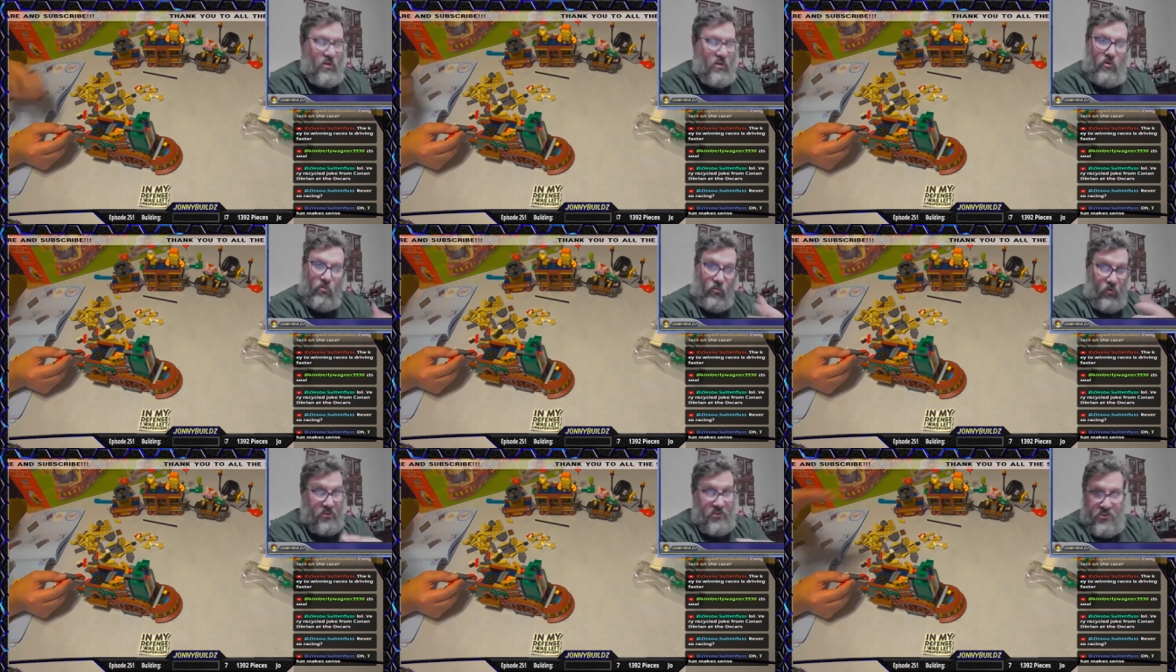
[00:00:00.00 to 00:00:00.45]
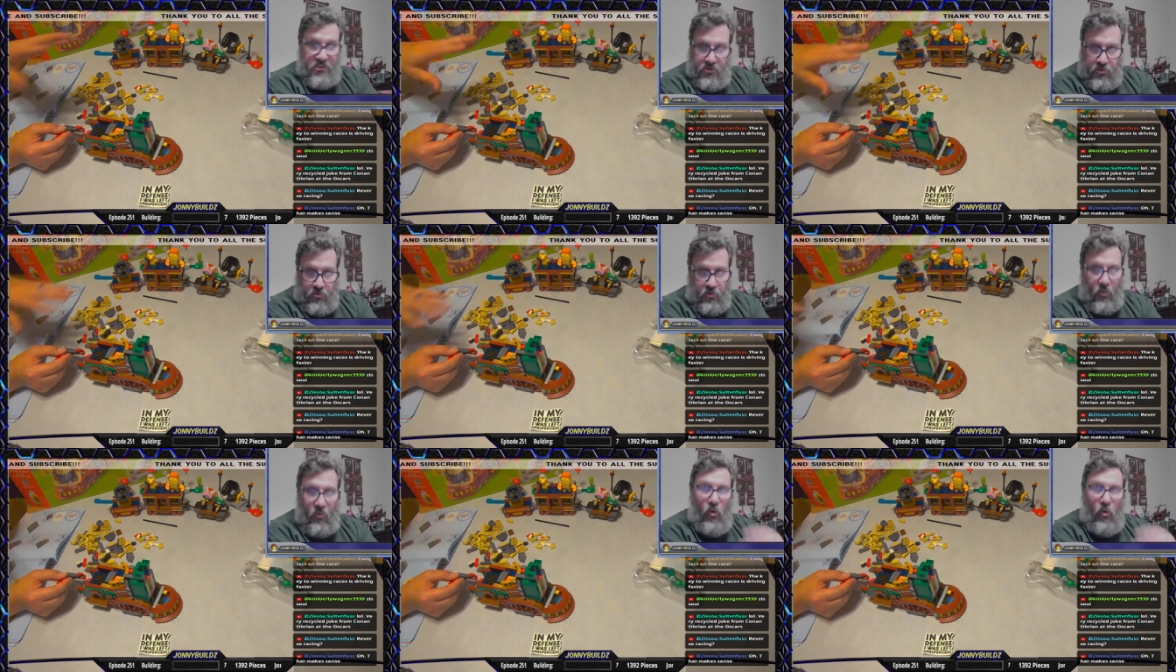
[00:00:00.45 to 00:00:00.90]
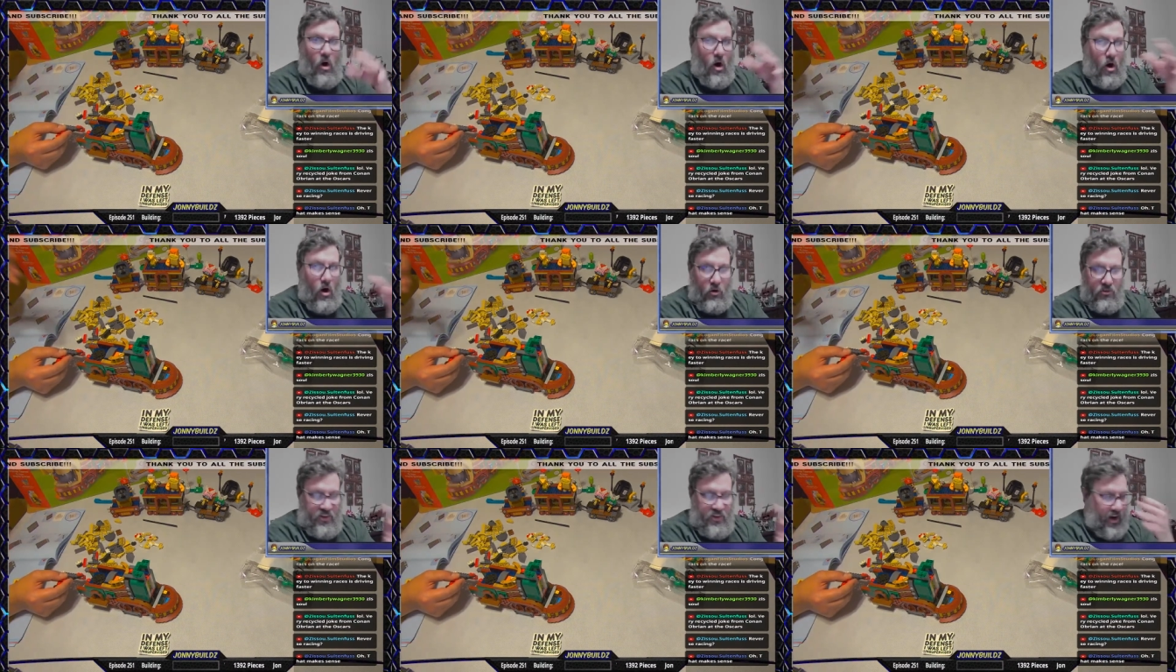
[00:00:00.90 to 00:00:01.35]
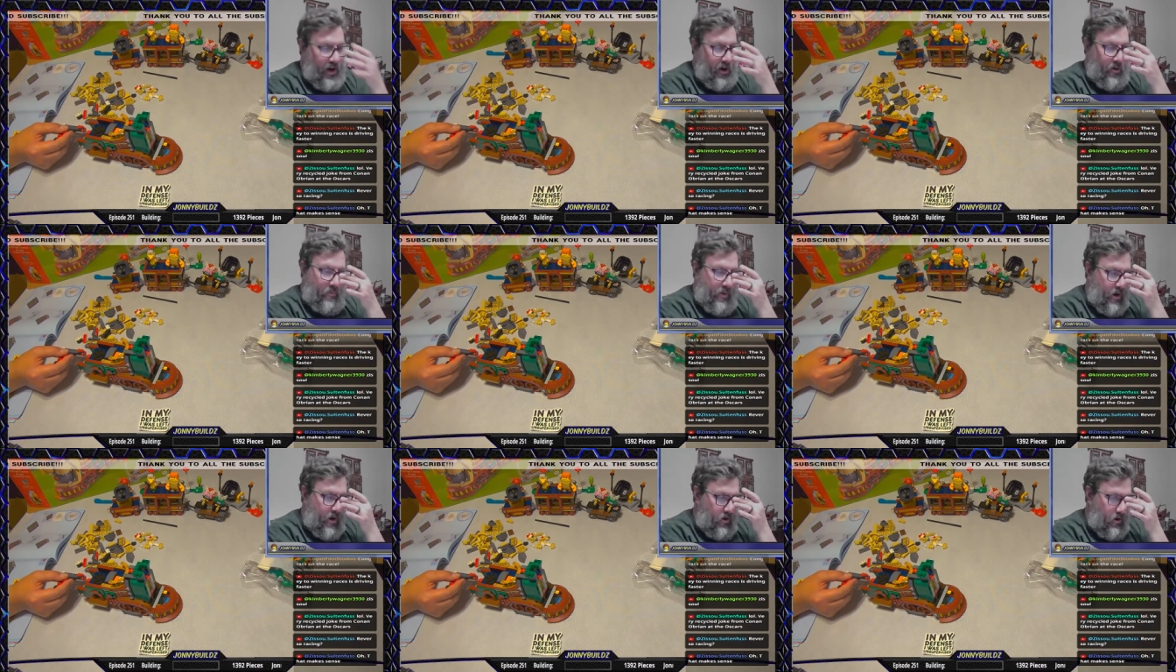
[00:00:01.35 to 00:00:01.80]
runs into a wall, tire
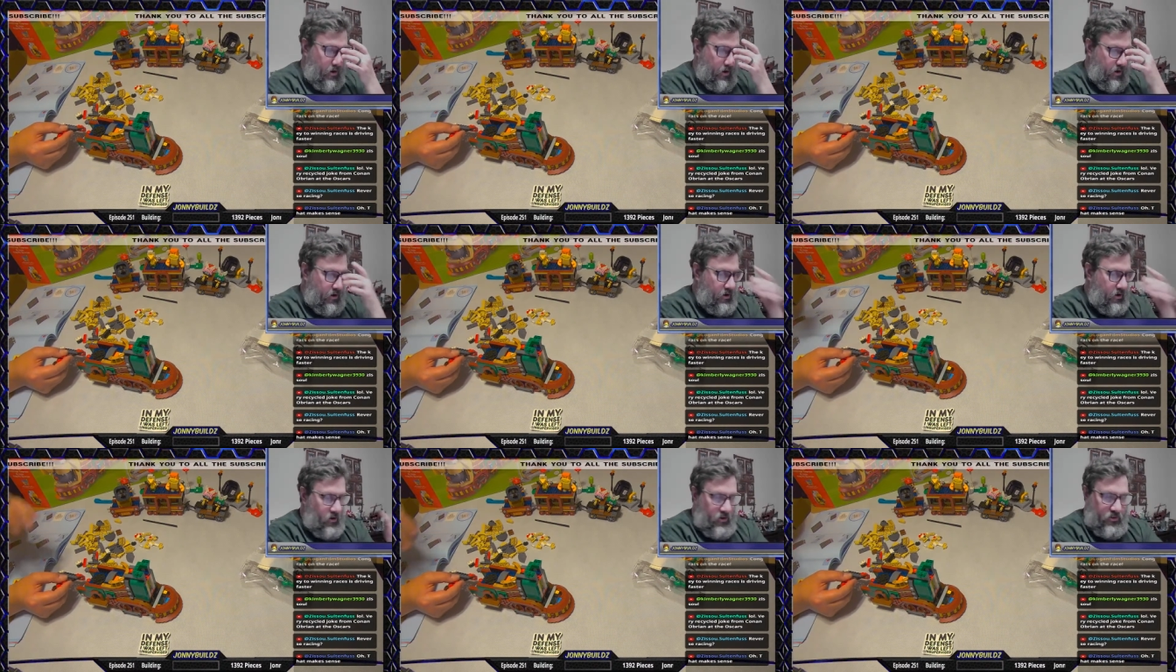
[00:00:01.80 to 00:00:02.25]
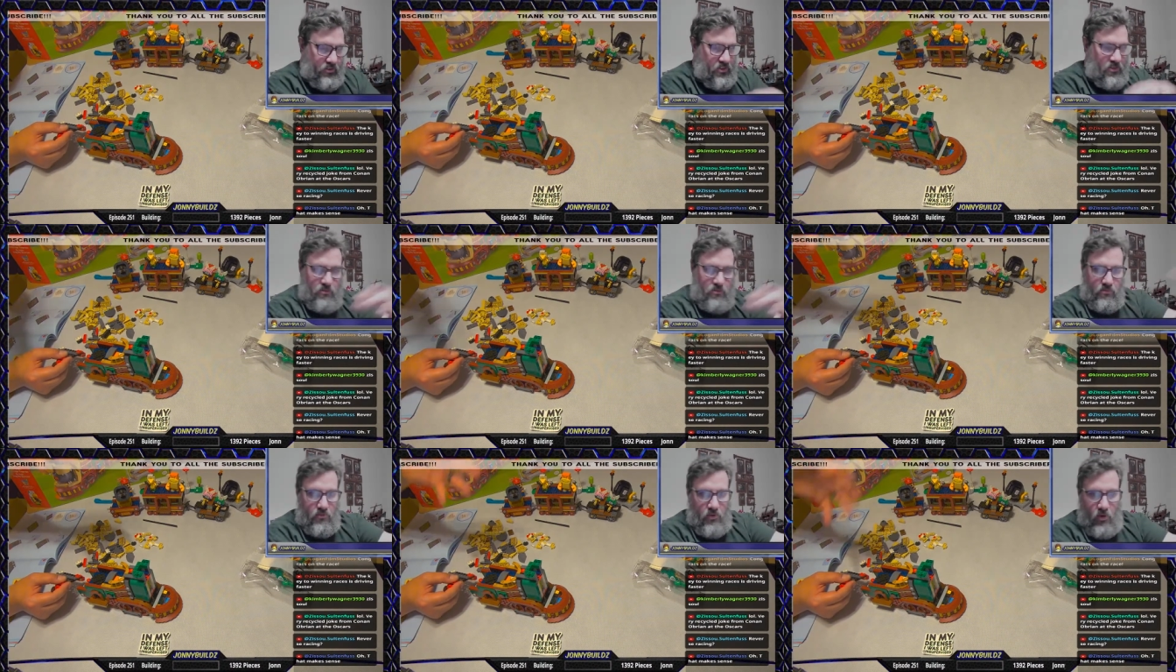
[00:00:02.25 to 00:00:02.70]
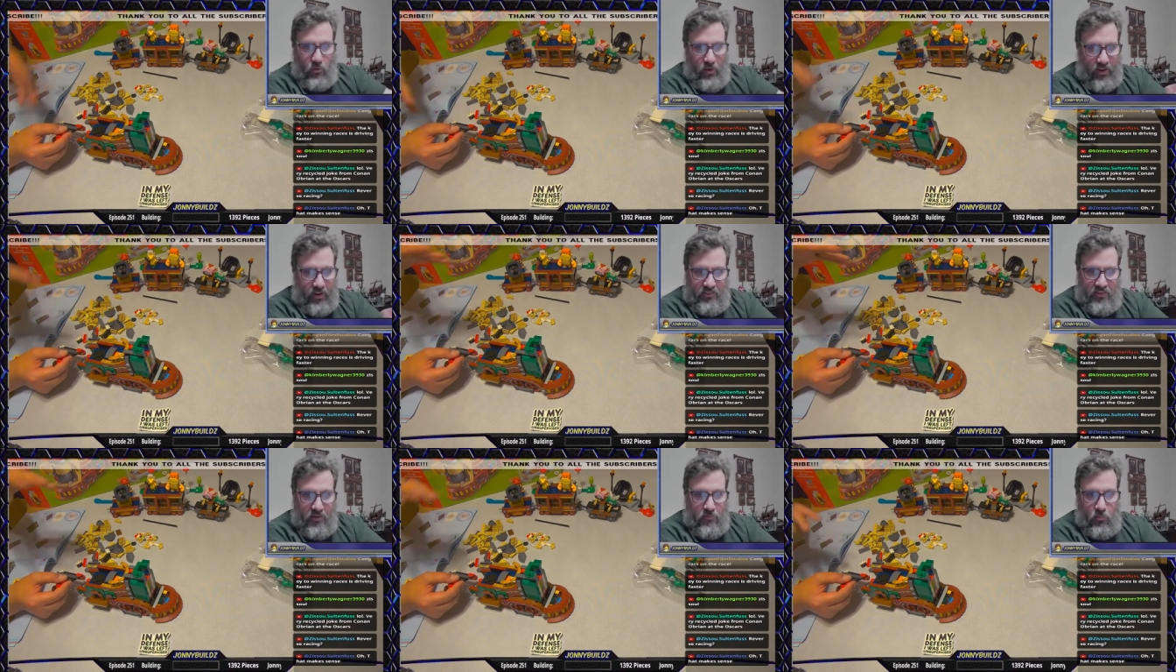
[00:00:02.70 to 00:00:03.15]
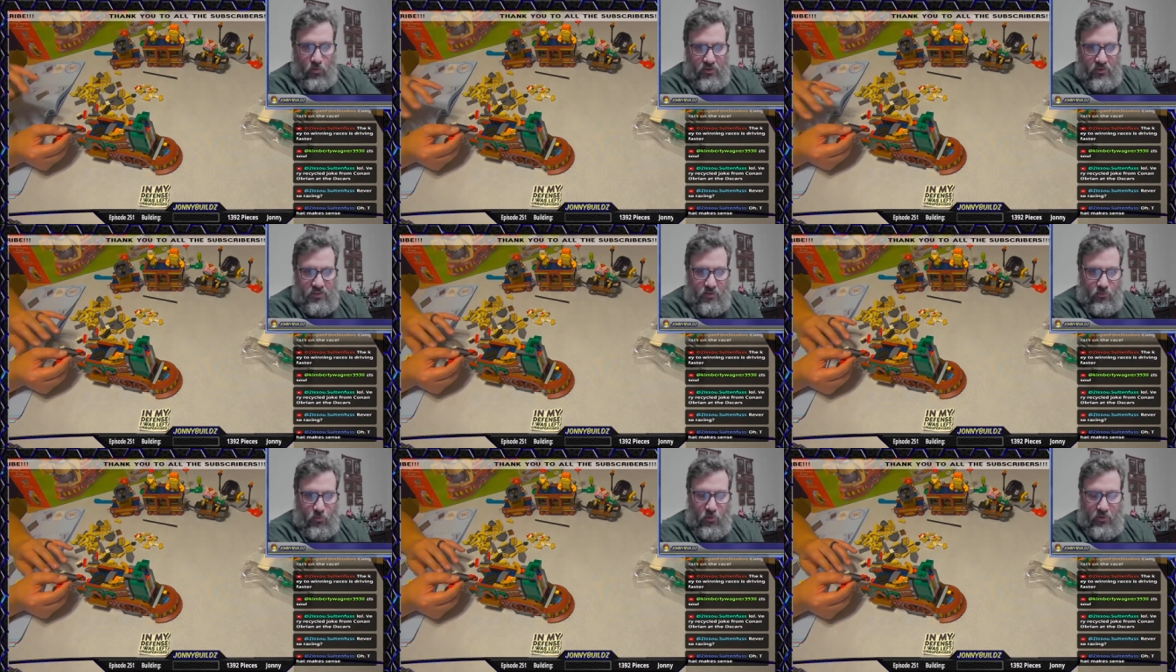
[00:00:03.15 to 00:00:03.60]
barrier, or just ends up
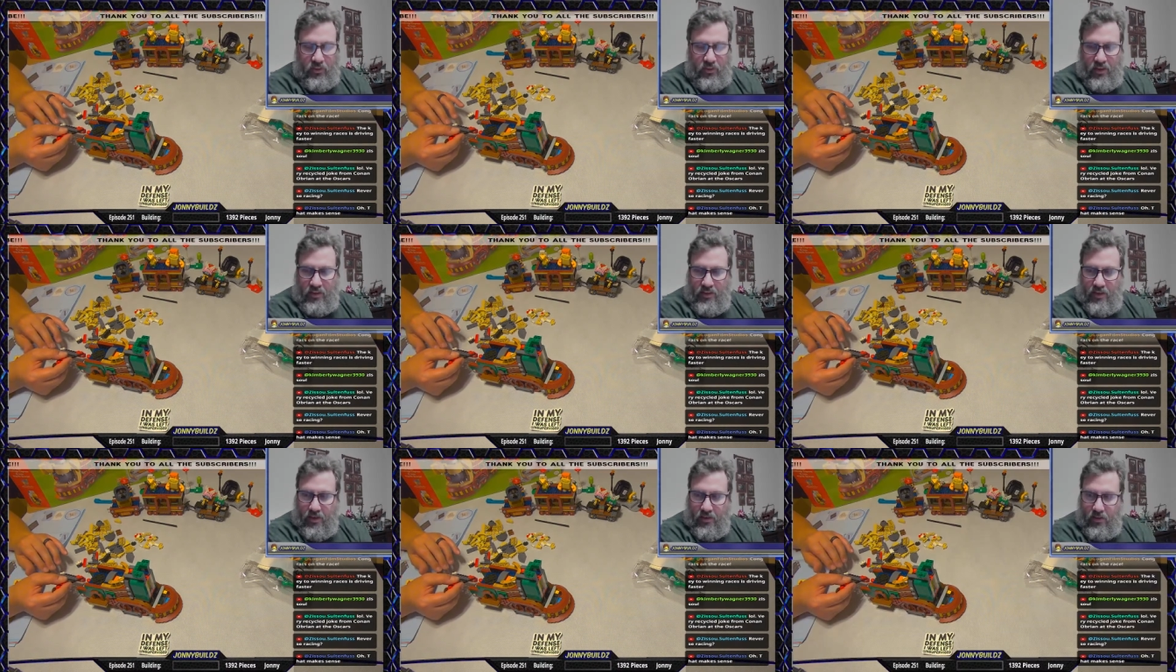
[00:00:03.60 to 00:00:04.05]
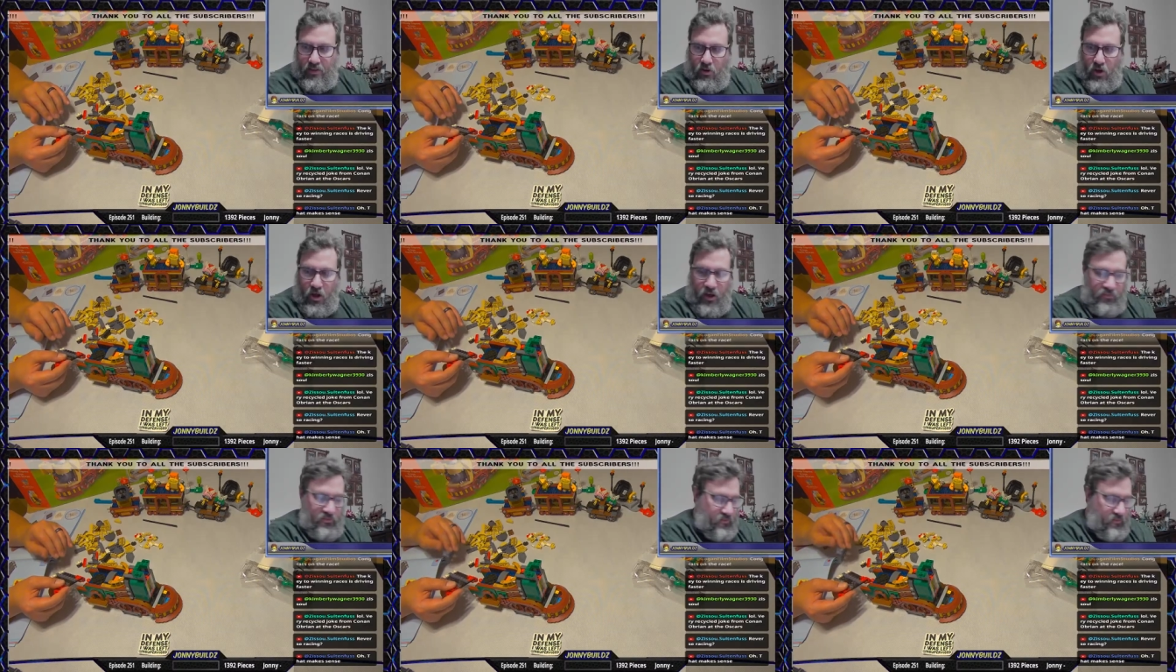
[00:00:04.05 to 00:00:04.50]
somewhere where they can't get off.